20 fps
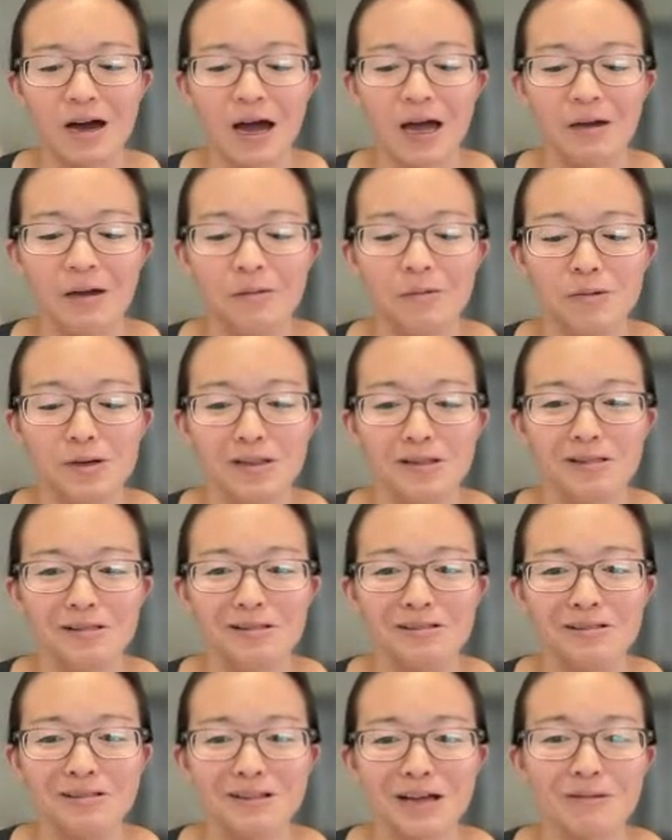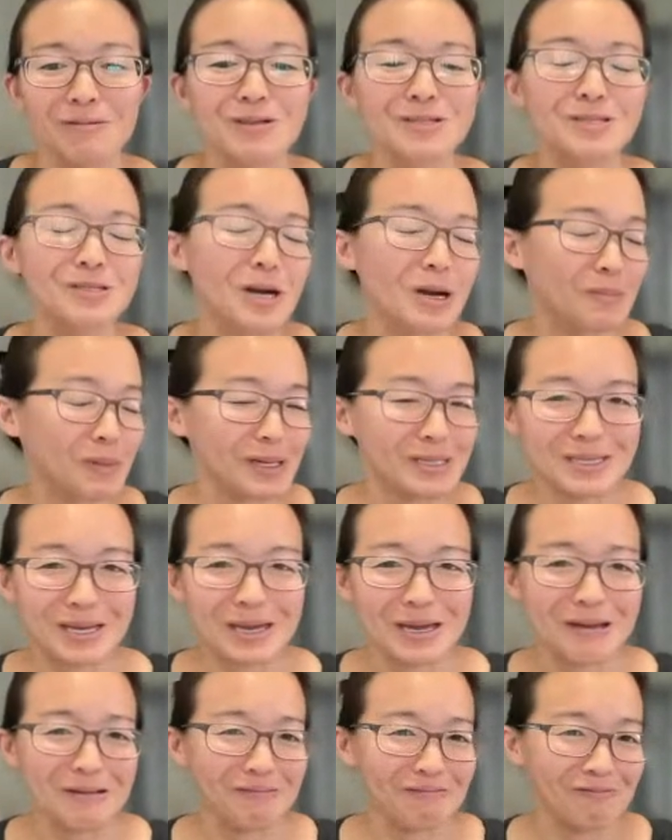I will start by
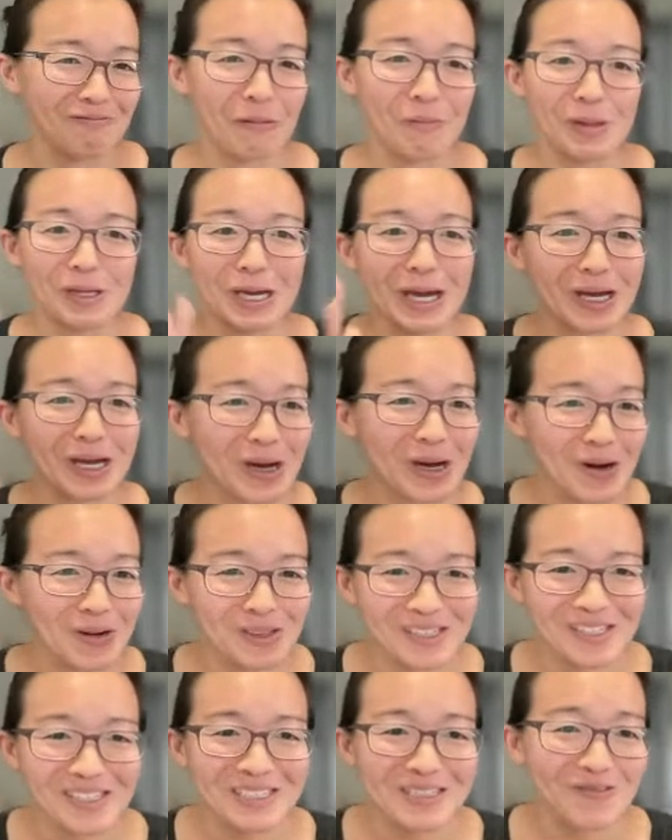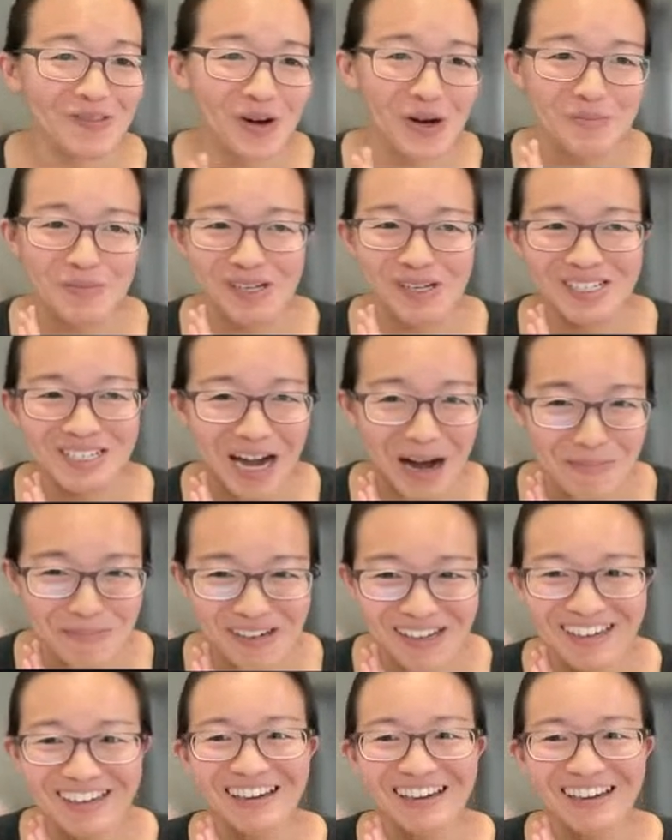saying from the get-go, this is a very big topic,